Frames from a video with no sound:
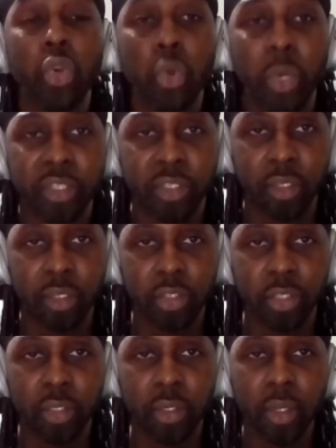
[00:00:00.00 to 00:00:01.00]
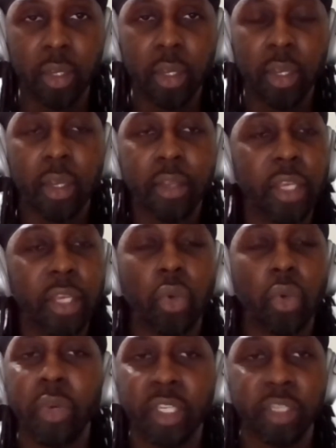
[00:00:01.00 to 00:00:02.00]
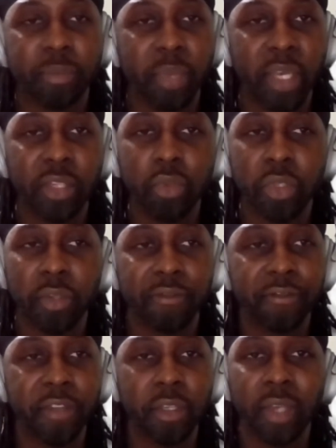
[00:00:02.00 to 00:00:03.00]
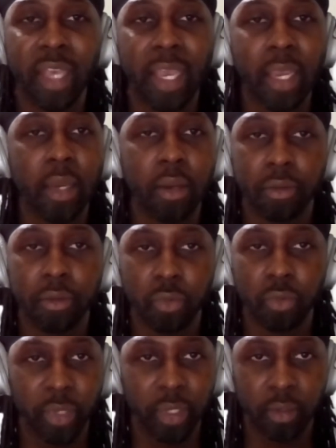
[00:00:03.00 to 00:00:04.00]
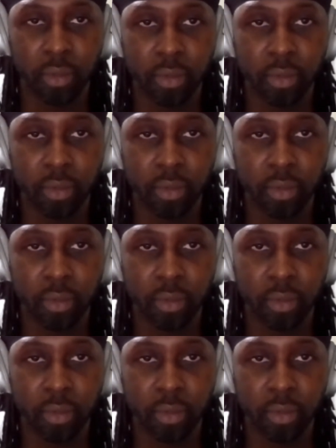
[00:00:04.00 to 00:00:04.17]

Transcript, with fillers: you as such, they don't expect you to feel any other way.